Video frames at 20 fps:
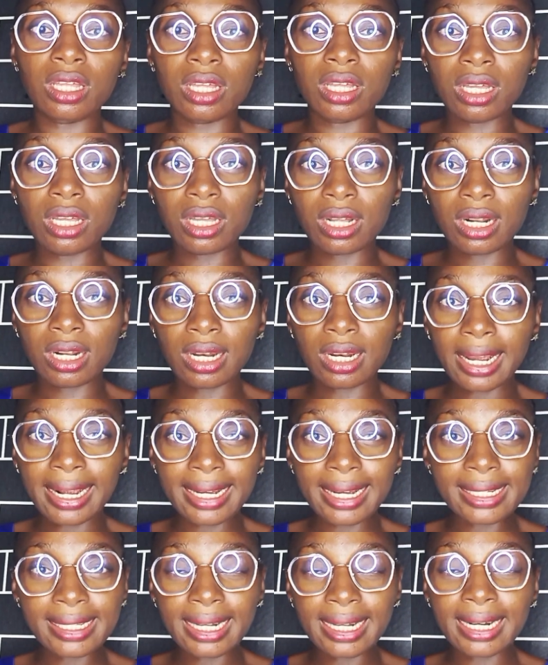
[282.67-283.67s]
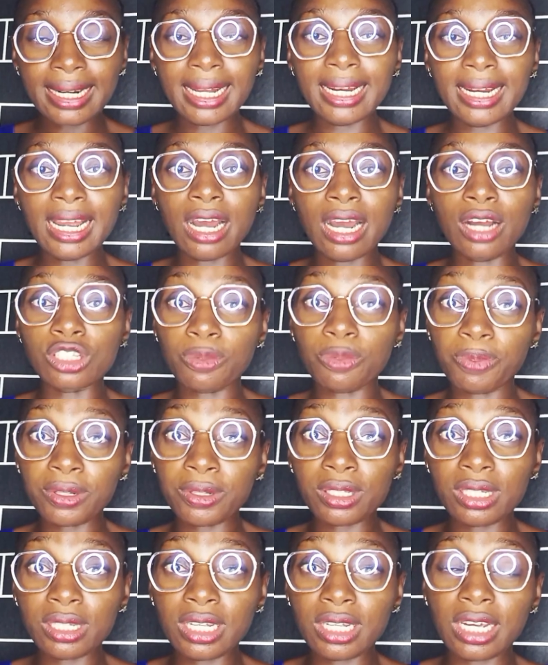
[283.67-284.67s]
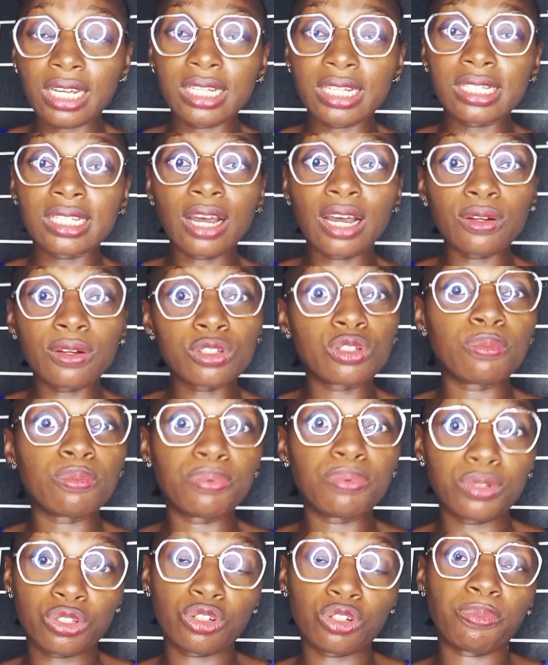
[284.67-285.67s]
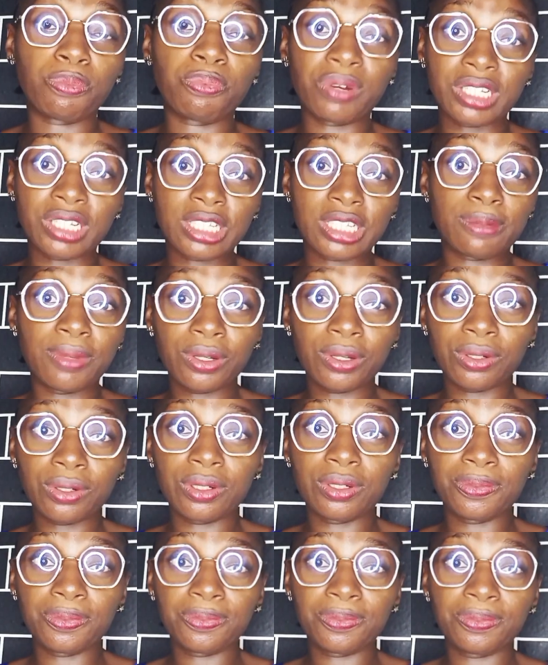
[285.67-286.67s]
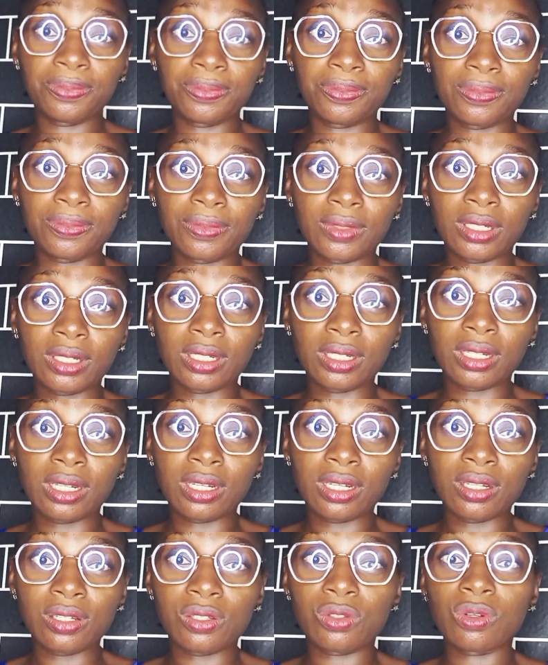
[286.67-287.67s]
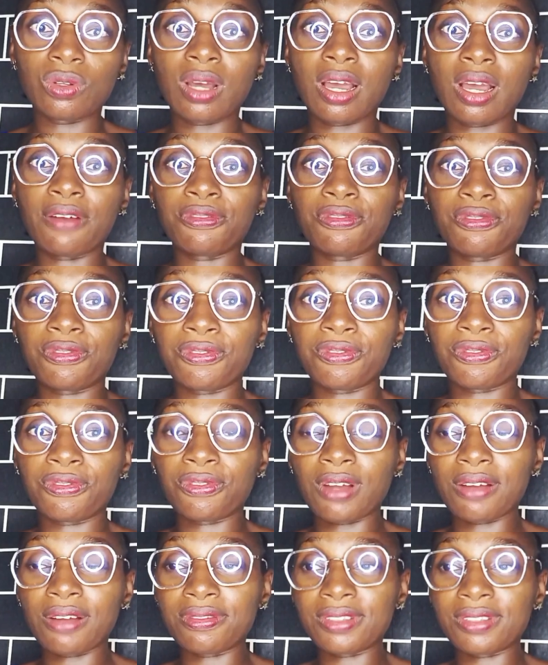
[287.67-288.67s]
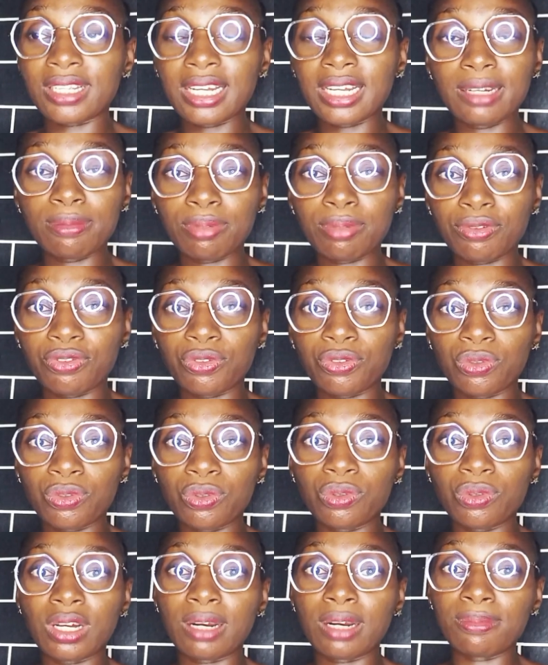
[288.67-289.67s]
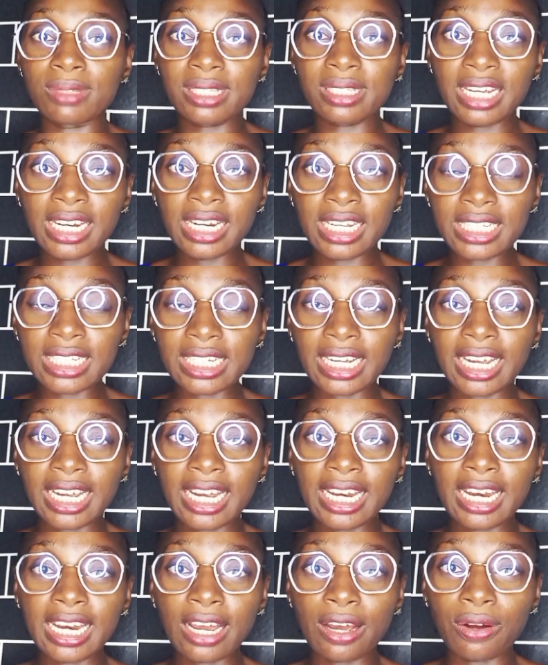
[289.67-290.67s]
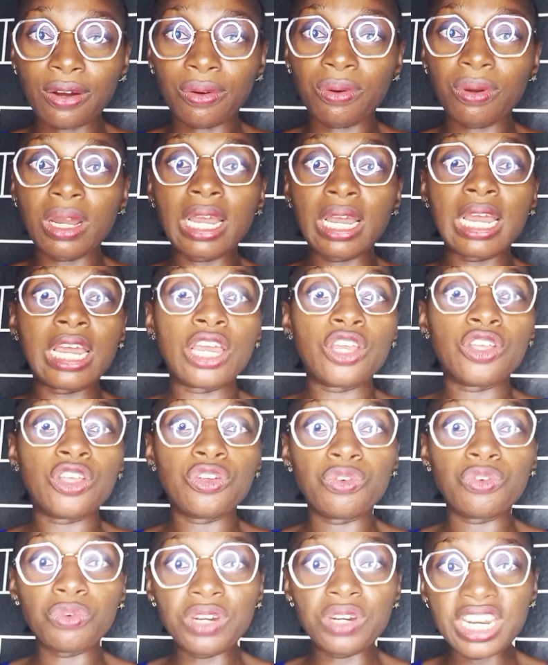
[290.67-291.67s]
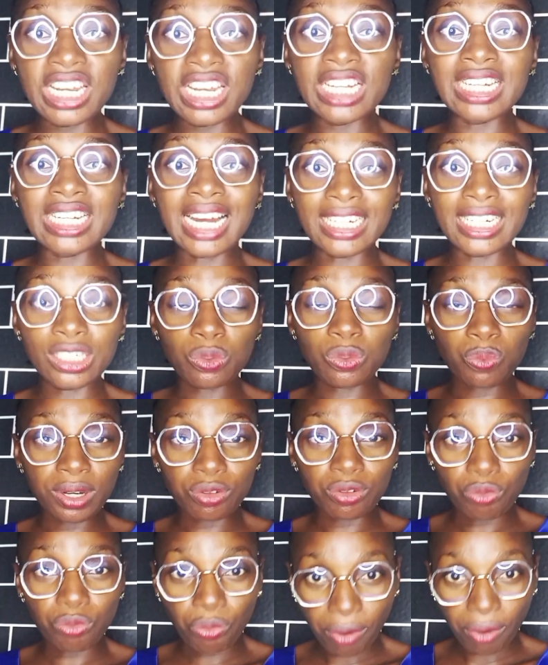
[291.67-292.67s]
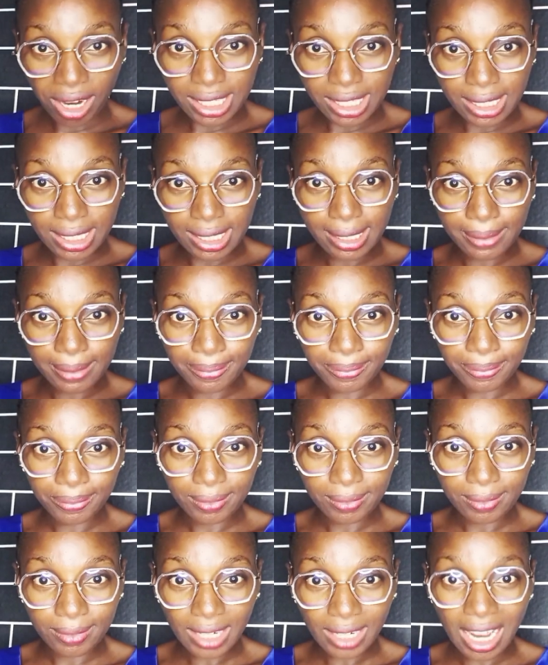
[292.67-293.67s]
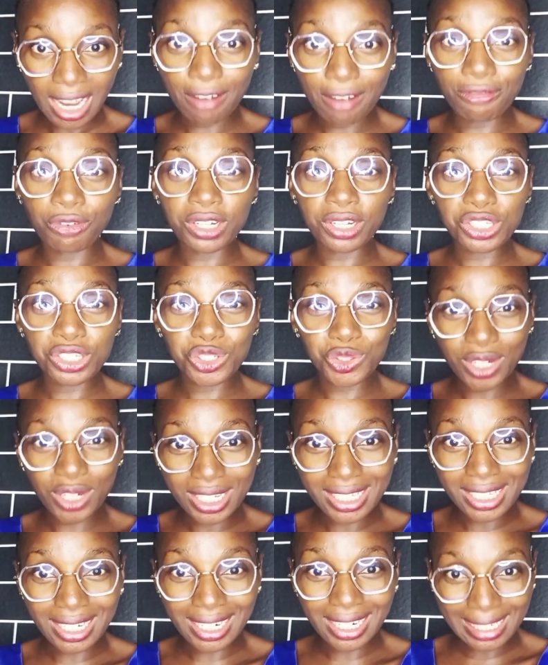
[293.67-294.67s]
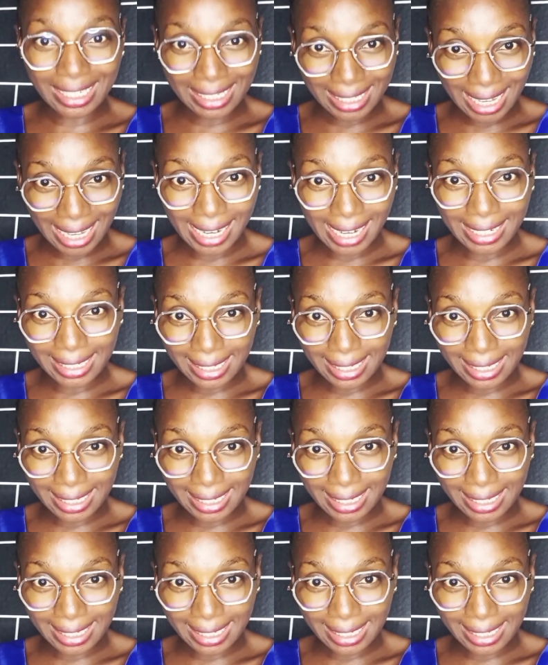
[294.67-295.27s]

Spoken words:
like I said earlier, our topic today is how to boost your breast milk. So I've said it before and I'm saying it again now. You need adequate rest, avoid stress and anxiety.